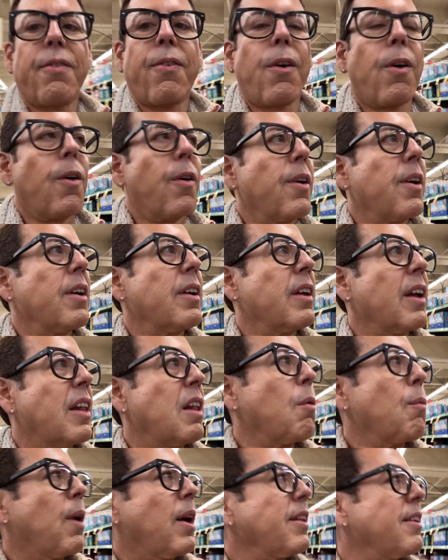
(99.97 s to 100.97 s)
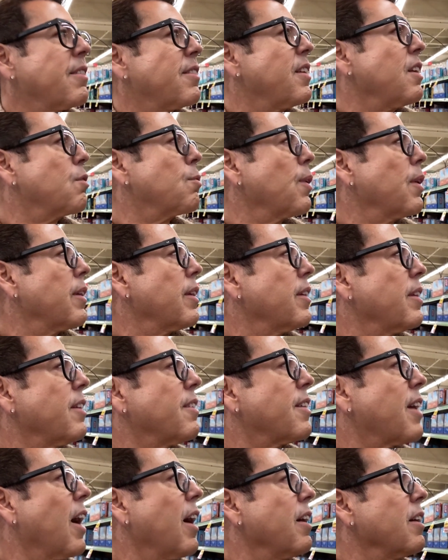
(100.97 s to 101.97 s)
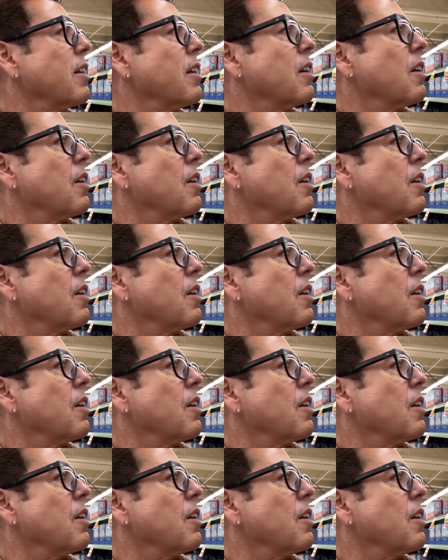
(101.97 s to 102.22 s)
for anyone is this one, this kind.